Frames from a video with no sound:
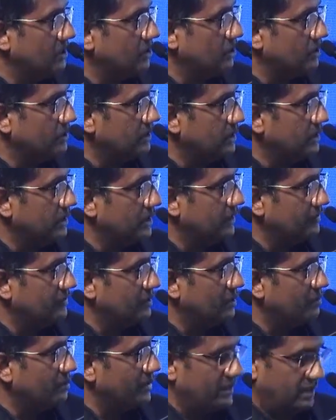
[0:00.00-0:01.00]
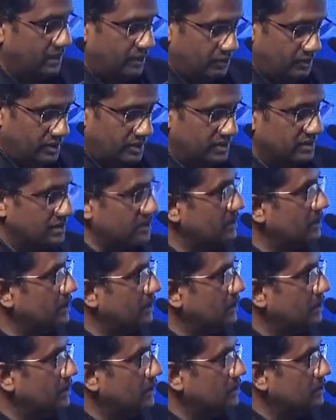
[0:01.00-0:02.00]
on the left-hand panel, you can see
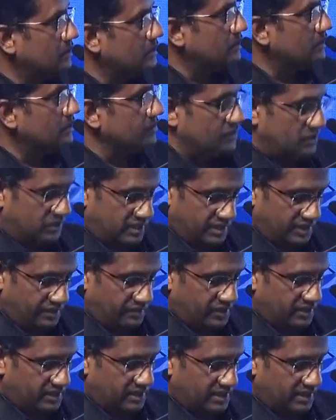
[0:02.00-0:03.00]
sort of significant